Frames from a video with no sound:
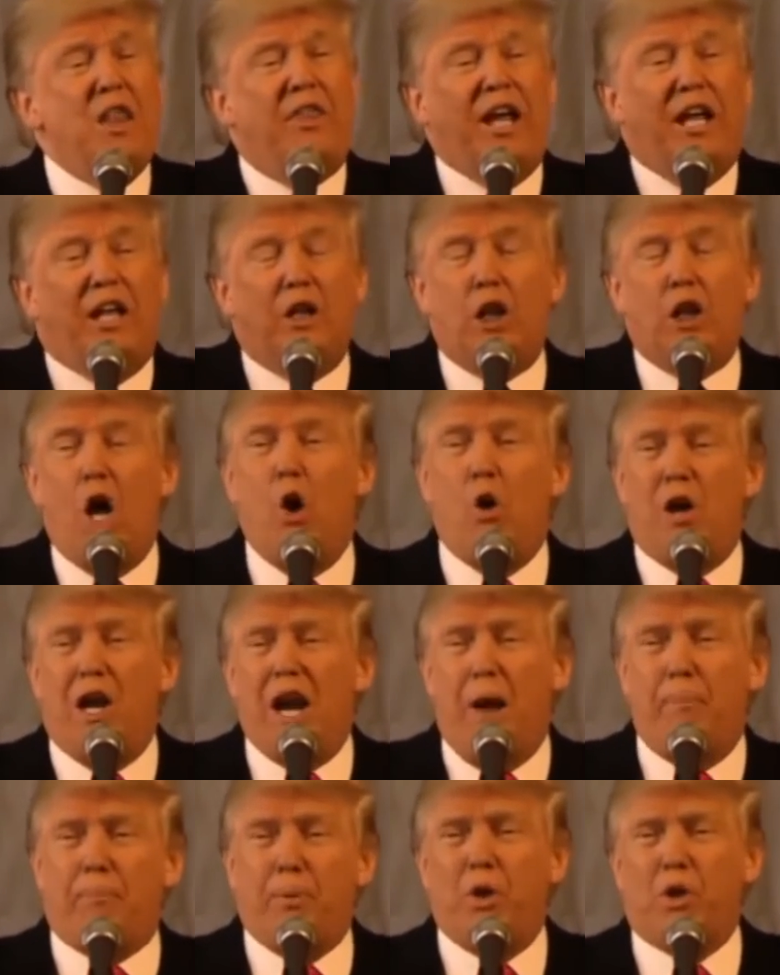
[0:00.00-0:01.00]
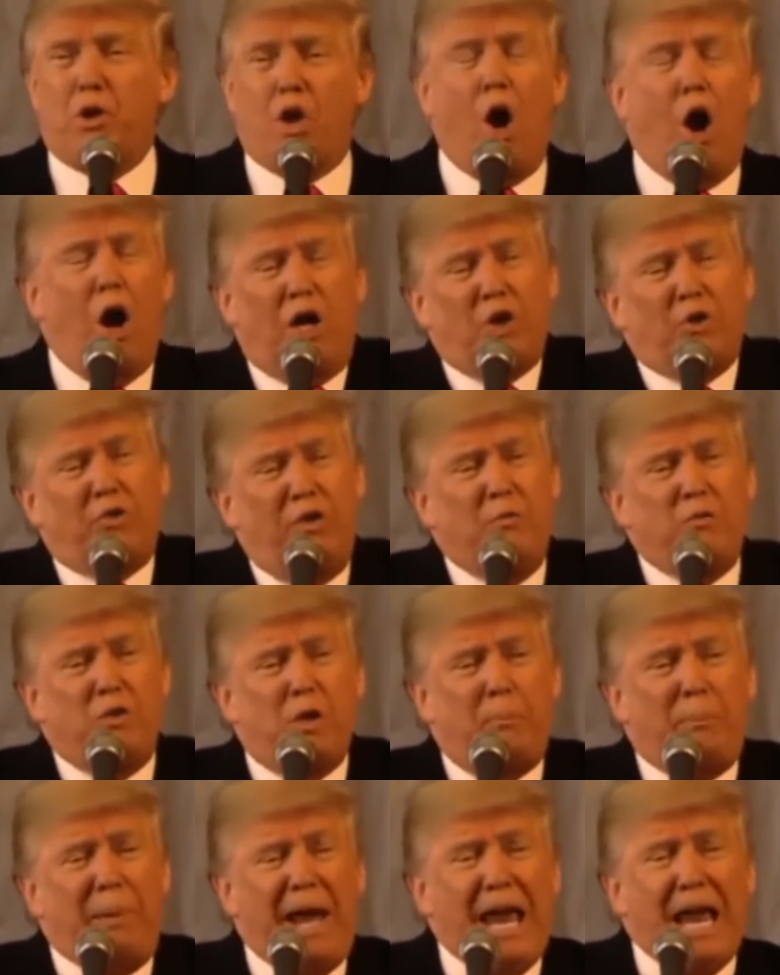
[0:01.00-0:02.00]
They're loaded up with cars from
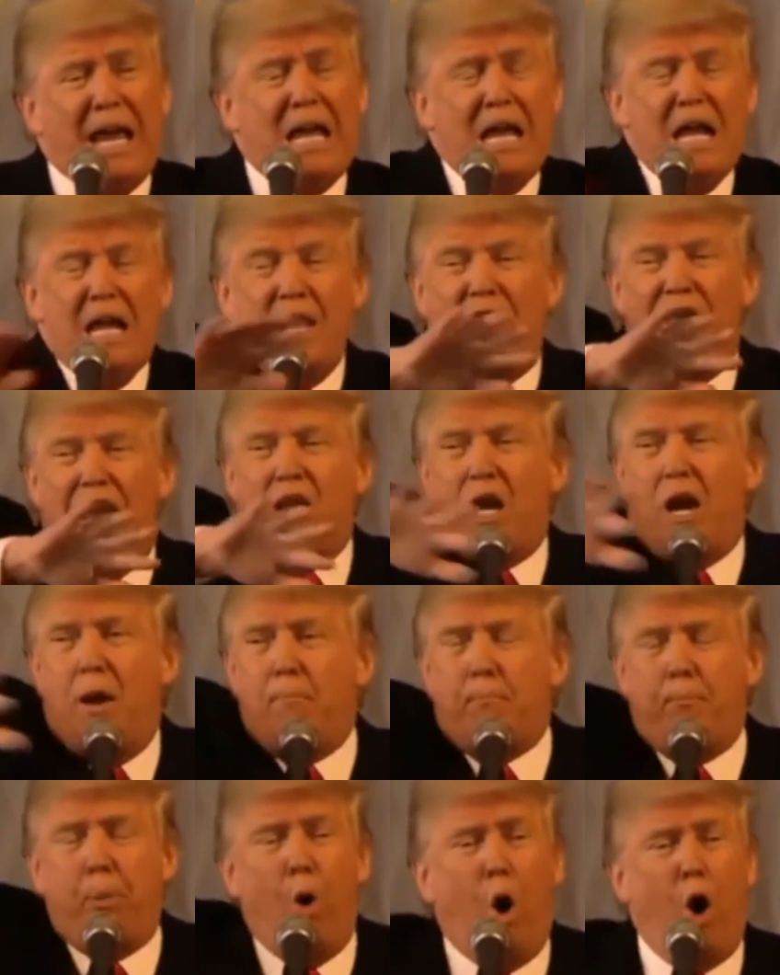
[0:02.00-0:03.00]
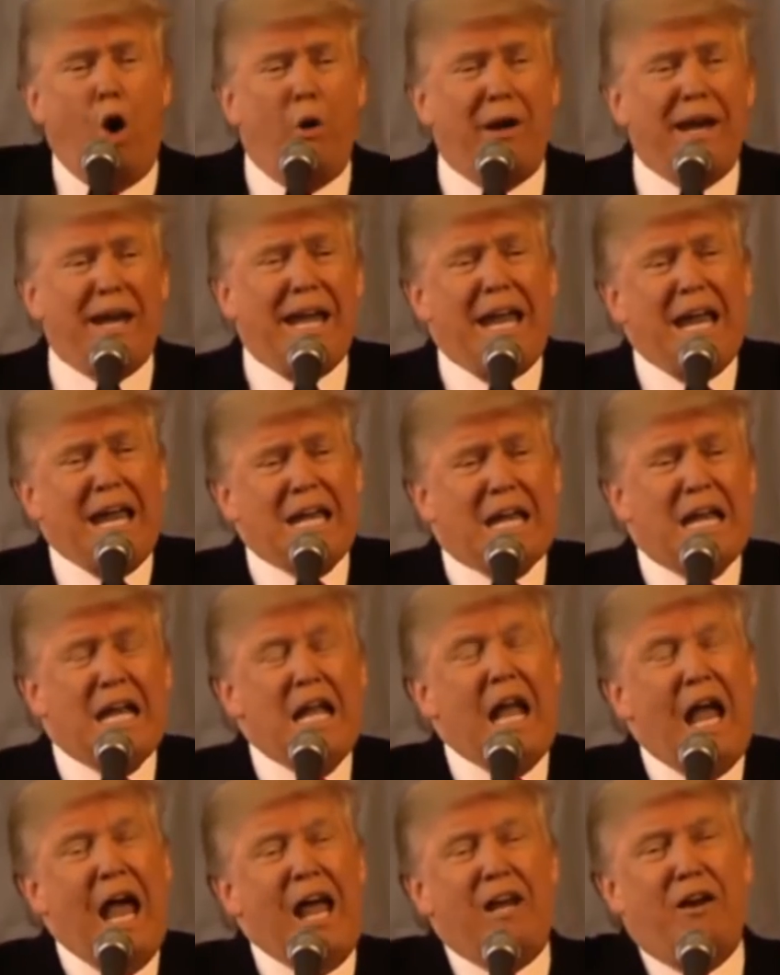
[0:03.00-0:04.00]
Japan. They come pouring in.
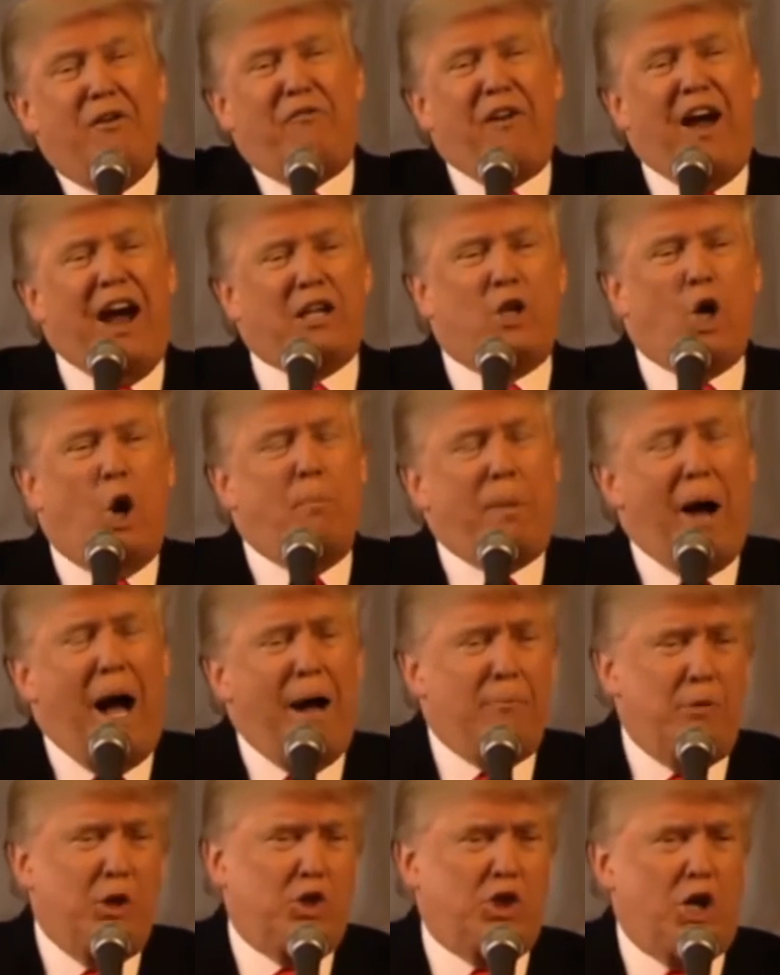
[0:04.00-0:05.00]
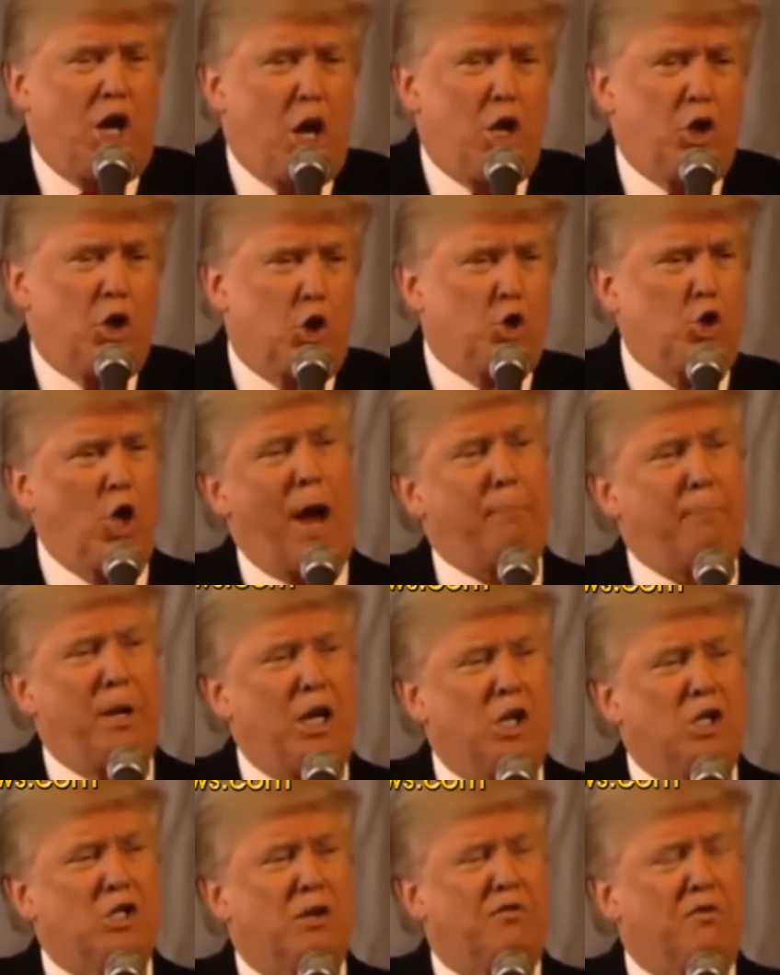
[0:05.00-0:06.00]
And in fact, Obama said the
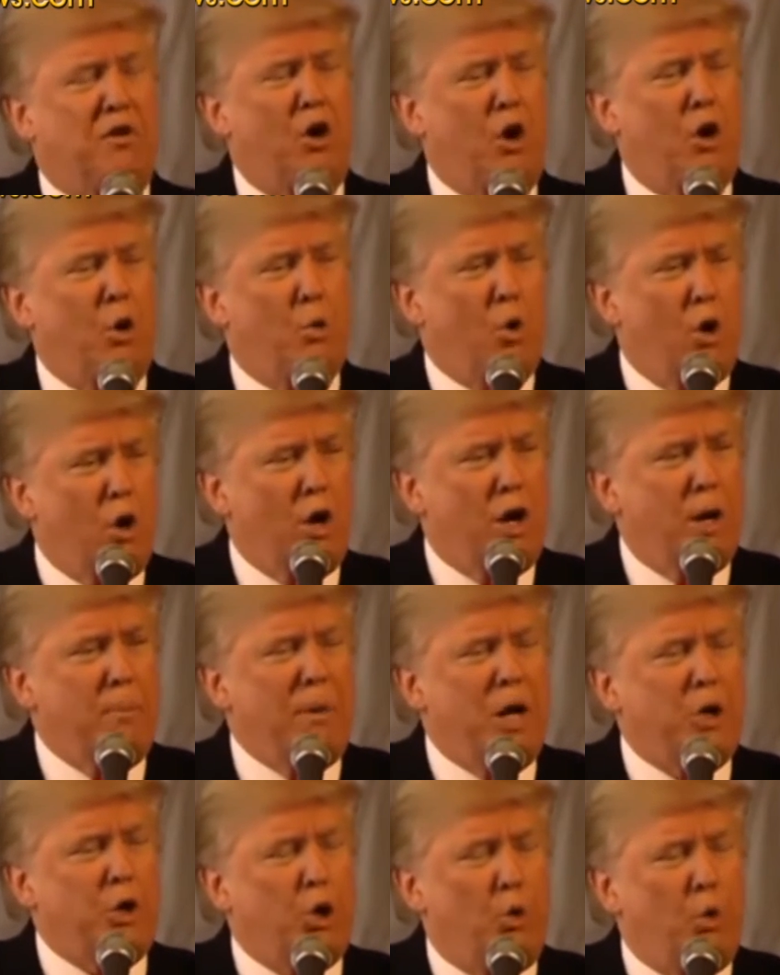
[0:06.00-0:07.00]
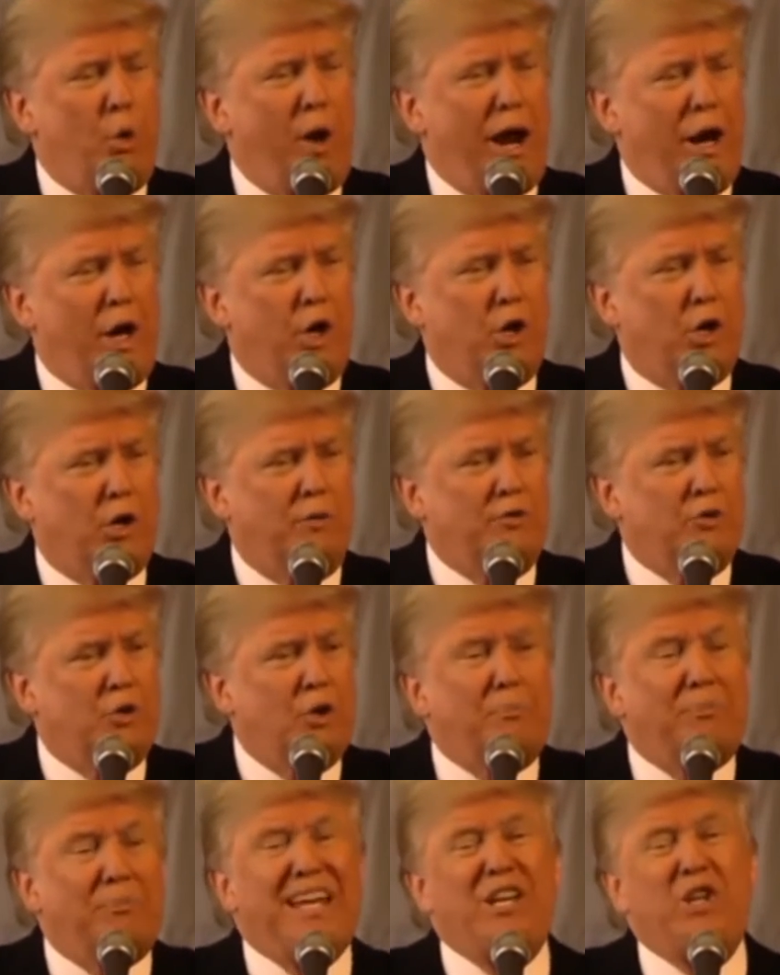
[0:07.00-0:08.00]
Japanese are very worried about the rhetoric of
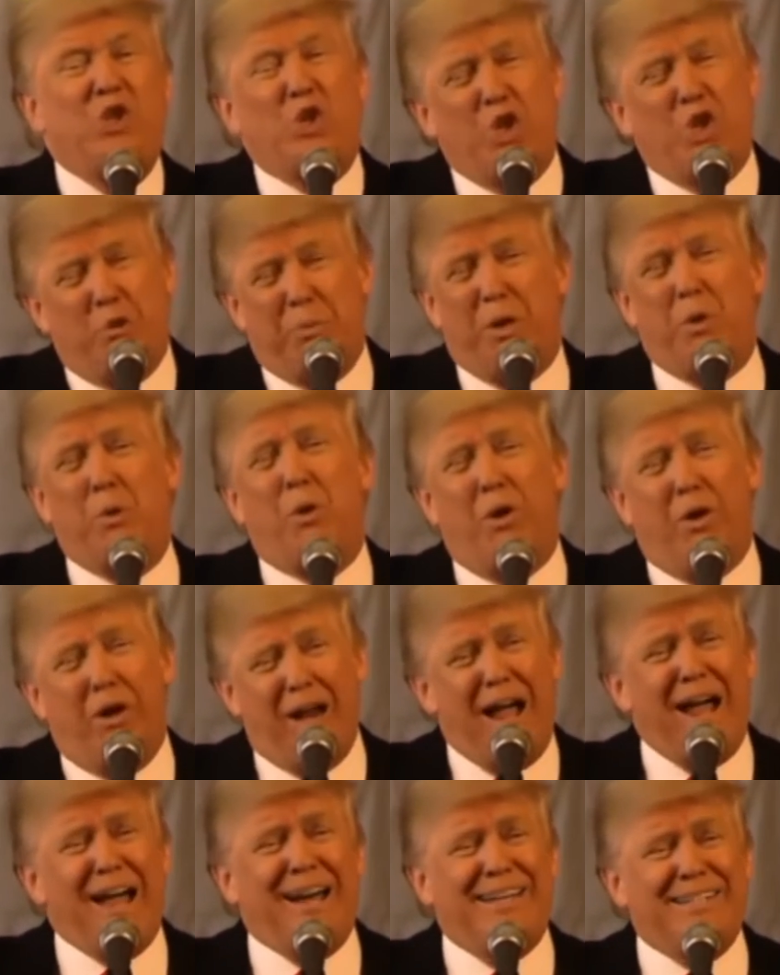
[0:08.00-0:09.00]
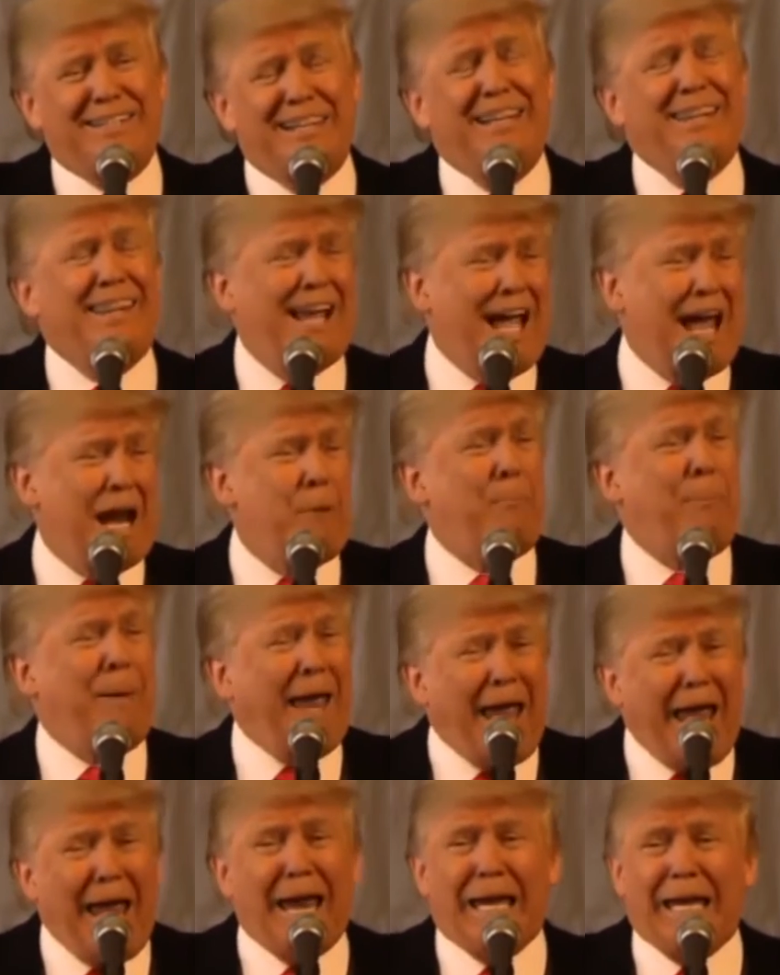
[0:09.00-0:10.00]
Trump. They should be worried, honestly. They got to
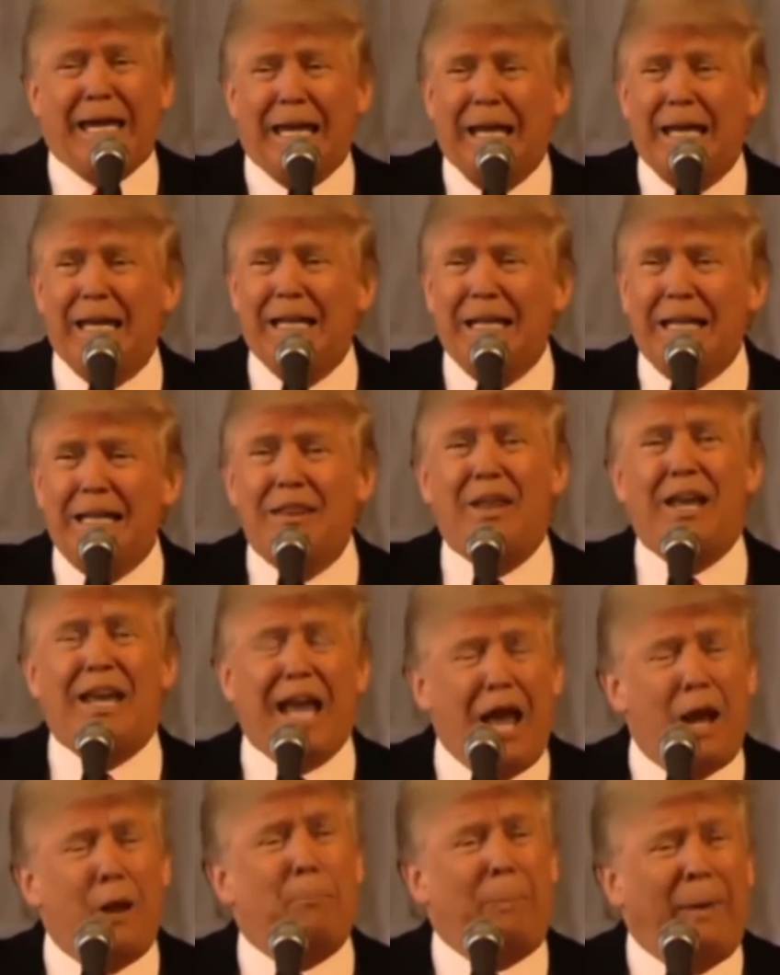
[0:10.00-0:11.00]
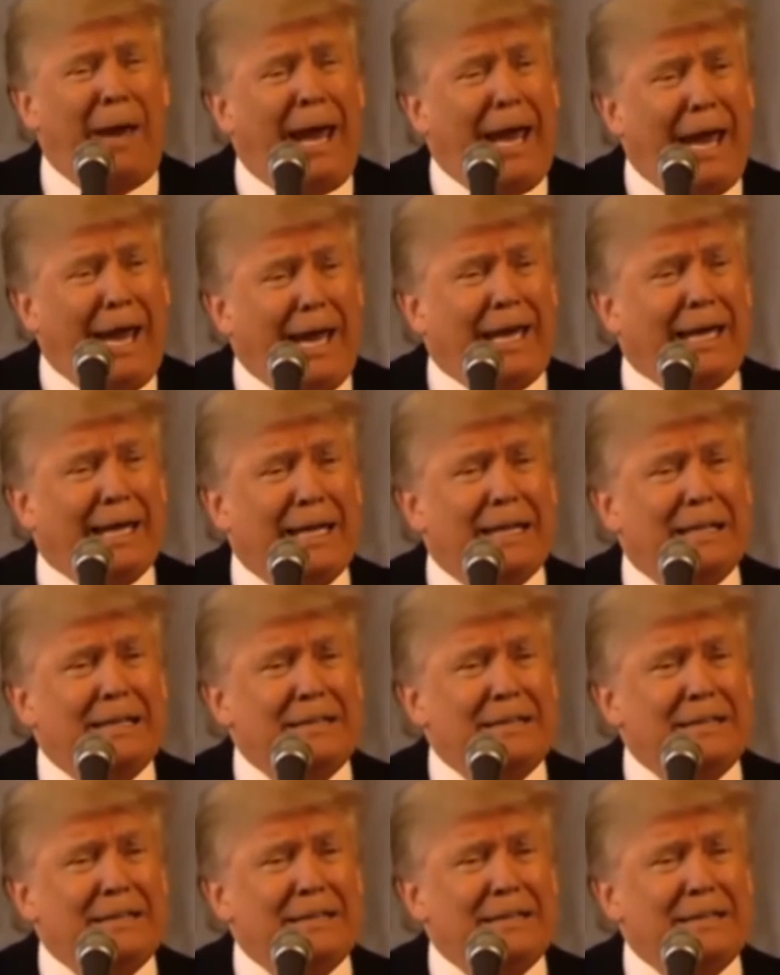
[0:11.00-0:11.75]
pay. They got to pay.